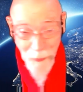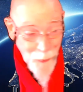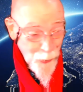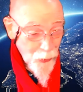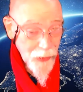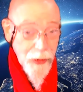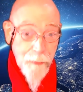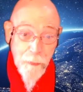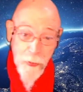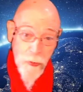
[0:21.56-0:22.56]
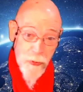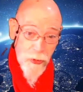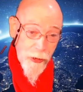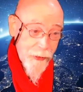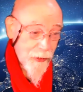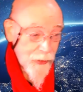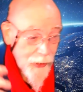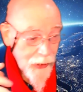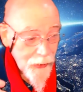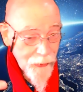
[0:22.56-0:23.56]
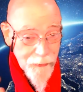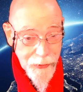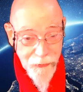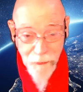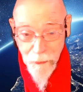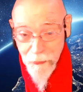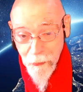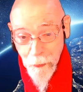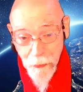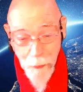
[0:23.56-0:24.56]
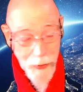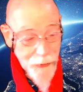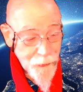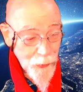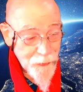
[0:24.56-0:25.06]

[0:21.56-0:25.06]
prologue. Prologue. It's first worthwhile to